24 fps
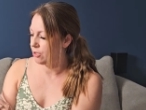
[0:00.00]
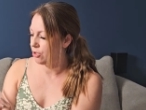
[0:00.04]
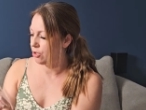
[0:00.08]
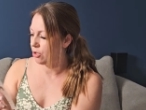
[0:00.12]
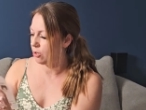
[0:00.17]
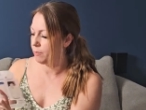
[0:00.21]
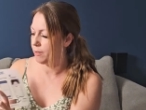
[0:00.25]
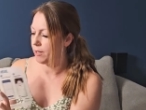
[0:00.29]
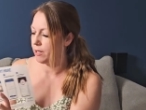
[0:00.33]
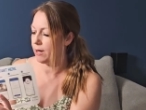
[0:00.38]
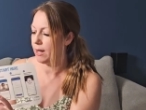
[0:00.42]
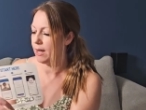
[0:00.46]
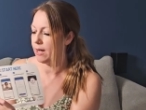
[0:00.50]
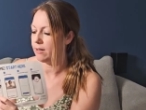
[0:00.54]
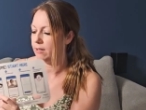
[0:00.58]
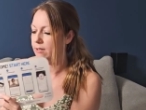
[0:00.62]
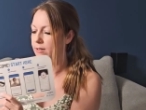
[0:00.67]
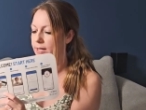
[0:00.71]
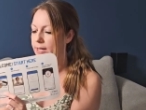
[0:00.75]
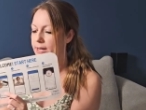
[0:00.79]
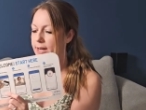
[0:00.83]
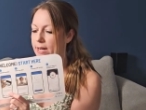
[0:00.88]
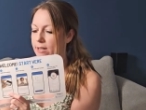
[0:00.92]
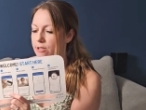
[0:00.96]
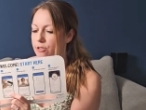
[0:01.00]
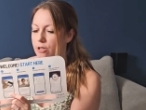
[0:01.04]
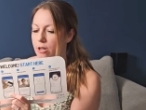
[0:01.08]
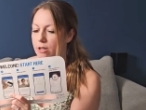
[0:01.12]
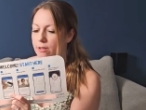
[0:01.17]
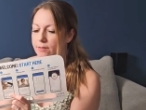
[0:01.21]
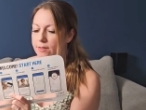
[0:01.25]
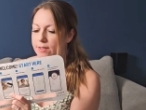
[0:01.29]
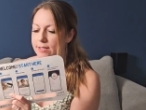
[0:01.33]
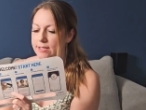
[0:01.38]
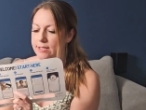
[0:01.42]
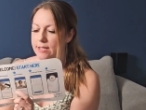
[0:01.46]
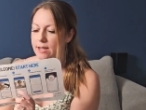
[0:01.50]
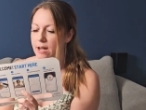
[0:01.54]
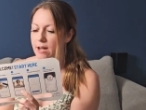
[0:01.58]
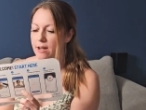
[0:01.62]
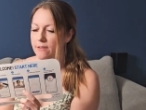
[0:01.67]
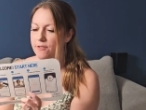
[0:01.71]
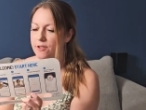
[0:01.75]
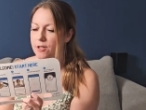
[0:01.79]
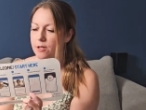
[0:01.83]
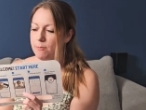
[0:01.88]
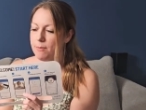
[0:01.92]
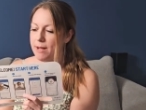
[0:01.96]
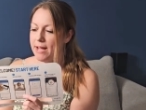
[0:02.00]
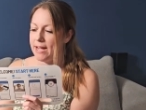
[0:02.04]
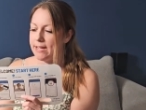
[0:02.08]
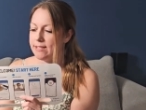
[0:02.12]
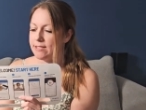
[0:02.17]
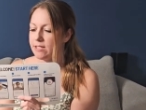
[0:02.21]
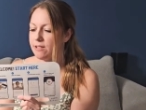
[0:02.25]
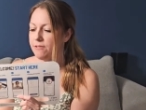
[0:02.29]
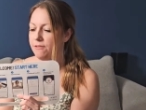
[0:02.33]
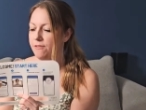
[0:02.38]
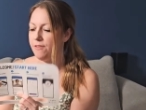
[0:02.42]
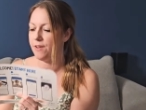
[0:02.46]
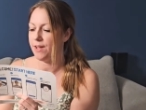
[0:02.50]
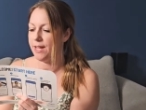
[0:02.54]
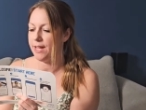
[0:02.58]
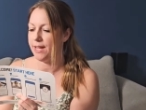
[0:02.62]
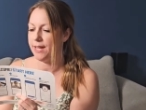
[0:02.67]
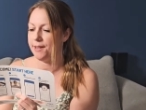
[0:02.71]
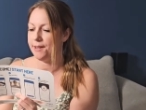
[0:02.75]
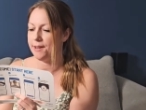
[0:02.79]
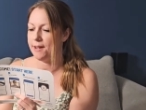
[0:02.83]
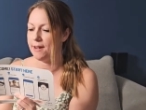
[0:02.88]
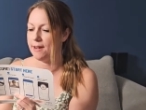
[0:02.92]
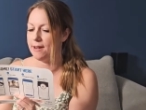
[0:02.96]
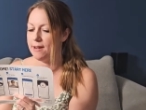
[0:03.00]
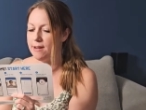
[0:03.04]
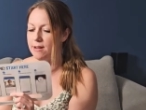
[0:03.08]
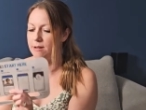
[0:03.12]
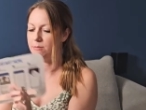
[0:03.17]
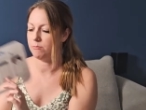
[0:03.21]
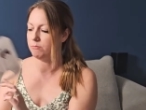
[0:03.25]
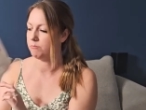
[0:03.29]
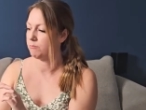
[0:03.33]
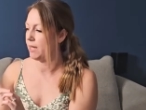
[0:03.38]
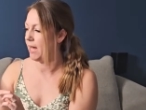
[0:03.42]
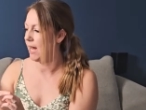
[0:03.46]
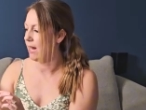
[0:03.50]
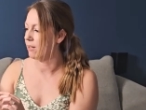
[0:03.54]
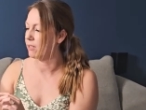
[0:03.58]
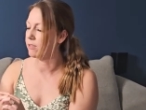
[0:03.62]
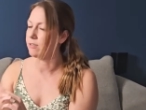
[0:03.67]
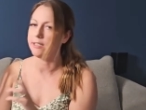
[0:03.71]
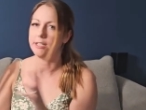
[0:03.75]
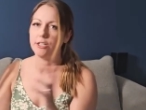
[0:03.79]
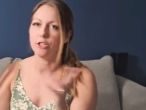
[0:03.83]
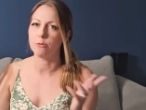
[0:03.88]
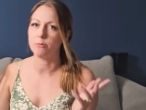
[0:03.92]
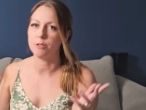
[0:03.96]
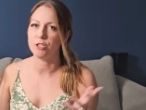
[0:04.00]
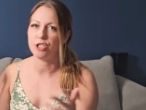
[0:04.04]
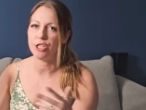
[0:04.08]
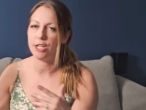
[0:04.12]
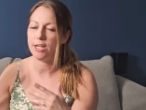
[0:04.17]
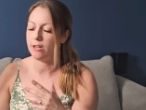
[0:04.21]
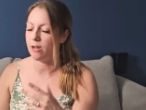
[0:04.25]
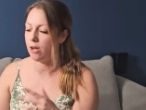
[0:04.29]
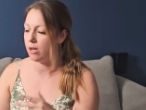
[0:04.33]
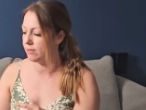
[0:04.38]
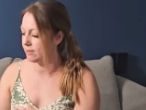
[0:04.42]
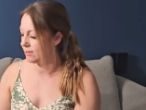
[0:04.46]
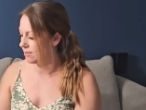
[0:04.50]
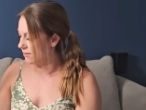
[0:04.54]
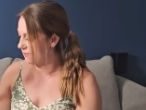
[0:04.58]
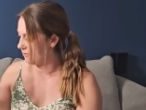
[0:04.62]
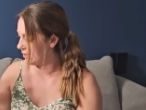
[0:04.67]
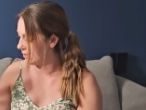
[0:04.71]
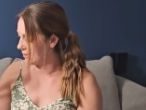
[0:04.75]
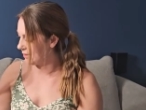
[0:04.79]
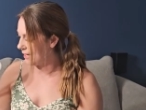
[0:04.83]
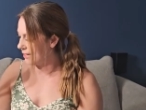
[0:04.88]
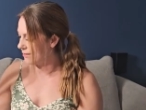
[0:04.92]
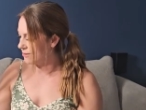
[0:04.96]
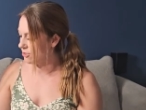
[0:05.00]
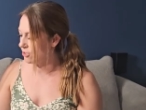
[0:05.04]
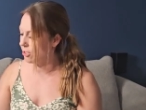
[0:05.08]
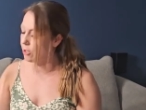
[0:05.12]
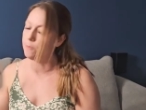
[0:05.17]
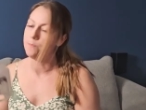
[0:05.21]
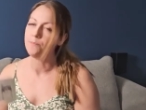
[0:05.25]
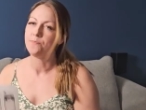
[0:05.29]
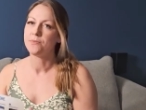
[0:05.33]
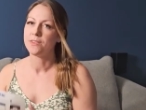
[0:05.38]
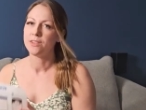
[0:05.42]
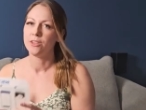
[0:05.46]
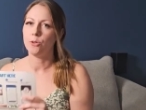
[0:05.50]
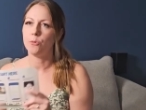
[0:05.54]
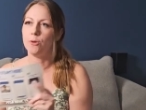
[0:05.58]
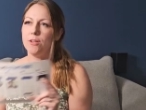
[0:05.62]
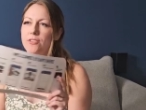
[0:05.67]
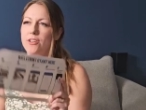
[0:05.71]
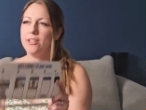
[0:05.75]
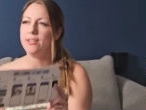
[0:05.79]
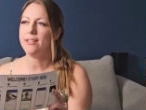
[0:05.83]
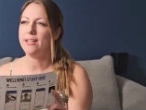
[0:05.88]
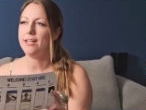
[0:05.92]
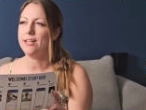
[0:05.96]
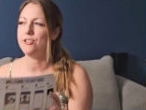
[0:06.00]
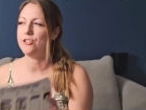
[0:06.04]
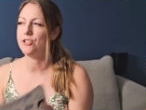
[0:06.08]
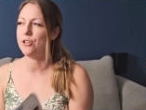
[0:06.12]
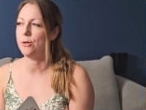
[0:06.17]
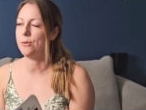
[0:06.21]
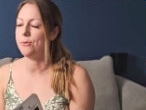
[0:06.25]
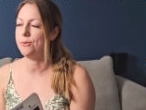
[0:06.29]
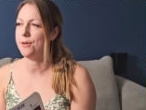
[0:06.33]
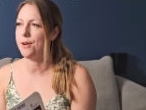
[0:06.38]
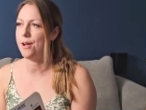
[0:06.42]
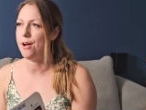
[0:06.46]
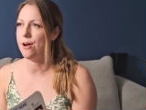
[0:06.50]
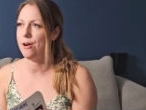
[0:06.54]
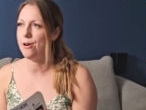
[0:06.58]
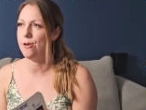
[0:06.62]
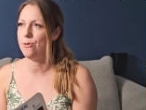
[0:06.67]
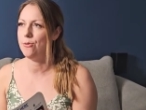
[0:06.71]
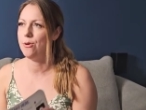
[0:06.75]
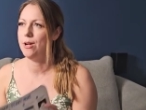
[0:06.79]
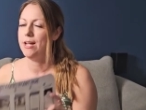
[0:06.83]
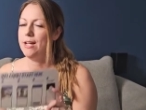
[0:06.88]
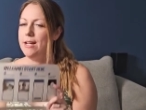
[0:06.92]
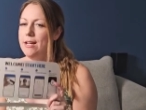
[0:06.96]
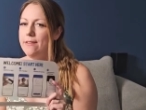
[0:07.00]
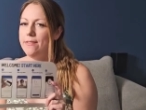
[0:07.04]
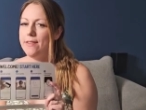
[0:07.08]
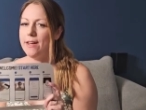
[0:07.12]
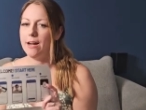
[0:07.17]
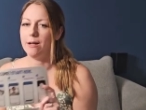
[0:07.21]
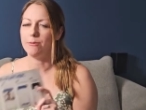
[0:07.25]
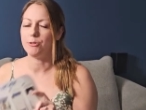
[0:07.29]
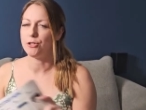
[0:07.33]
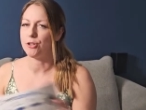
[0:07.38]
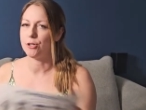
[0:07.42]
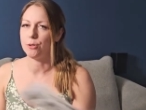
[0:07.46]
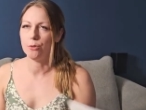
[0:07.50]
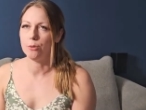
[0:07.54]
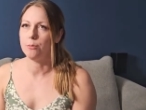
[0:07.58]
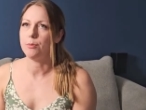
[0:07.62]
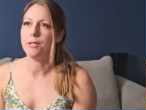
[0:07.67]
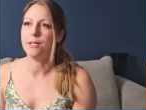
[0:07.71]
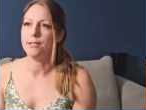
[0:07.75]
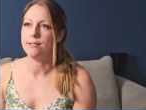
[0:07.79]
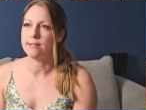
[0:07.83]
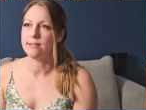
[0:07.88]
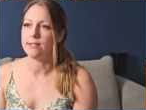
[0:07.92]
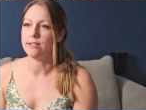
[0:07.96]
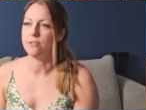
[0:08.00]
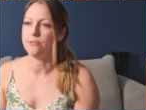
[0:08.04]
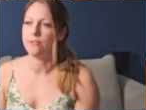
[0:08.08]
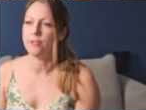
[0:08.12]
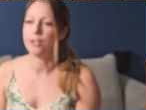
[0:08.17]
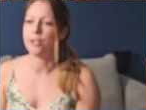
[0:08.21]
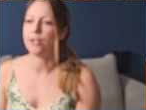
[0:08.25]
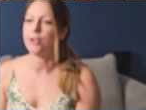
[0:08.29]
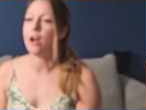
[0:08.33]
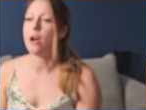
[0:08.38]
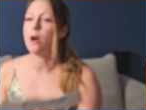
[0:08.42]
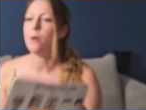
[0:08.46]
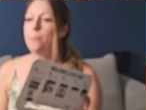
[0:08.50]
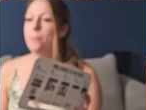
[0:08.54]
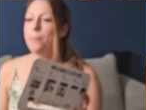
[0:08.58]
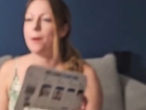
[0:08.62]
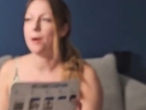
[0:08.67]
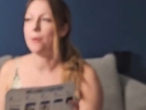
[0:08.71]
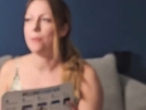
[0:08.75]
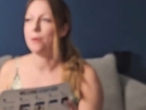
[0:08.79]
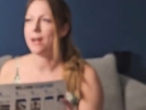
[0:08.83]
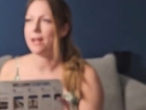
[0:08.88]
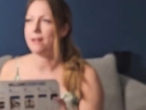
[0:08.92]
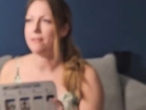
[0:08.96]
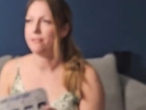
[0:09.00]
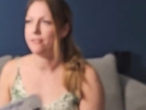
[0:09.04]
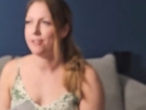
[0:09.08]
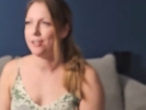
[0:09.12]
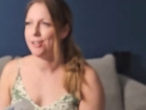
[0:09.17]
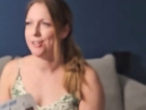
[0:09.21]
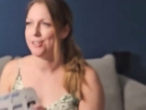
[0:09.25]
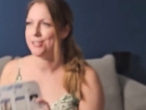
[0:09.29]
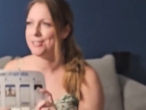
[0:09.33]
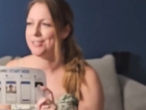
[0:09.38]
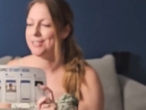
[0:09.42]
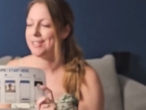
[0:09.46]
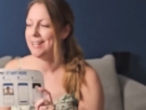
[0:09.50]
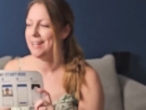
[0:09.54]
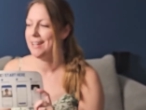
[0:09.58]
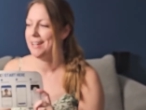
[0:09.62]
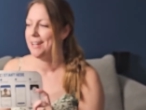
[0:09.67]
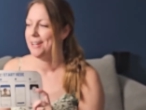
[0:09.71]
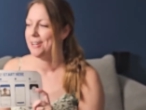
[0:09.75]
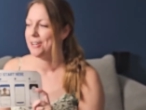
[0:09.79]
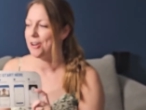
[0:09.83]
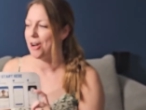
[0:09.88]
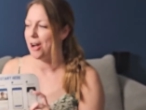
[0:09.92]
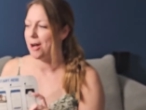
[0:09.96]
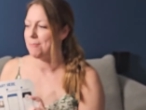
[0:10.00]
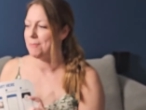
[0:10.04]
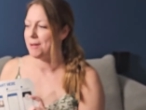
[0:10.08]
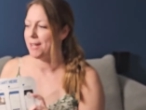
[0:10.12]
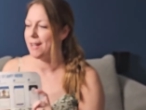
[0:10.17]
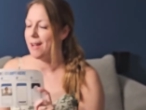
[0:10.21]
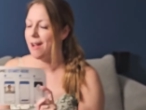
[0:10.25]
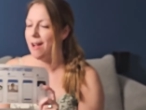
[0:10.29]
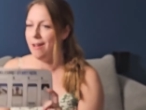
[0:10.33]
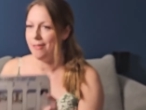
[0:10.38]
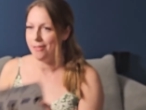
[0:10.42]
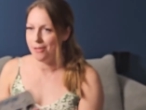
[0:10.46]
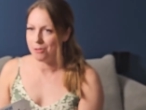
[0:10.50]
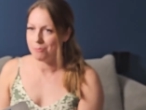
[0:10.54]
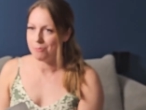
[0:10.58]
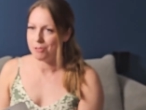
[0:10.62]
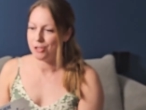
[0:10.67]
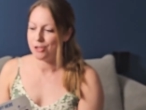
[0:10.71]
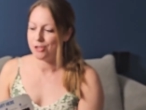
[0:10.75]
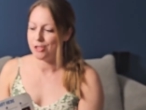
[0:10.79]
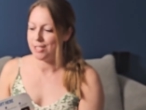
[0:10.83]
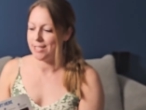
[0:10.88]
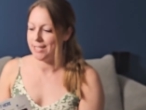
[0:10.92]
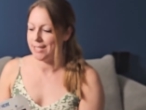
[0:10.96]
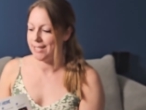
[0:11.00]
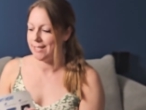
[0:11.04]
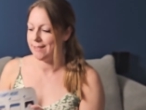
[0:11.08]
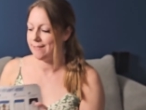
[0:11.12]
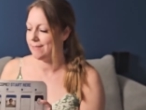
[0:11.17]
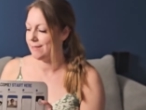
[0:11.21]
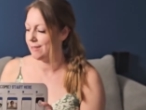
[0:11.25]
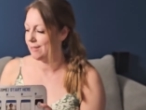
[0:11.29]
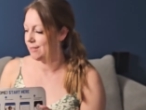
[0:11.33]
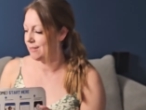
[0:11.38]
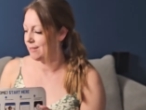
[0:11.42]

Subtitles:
about how to connect all the stuff, your mask fit, how to clean your machine, all stuff like that. So the one thing that I don't know that I'm sure will be easy to figure out, but when I first got my other machine, the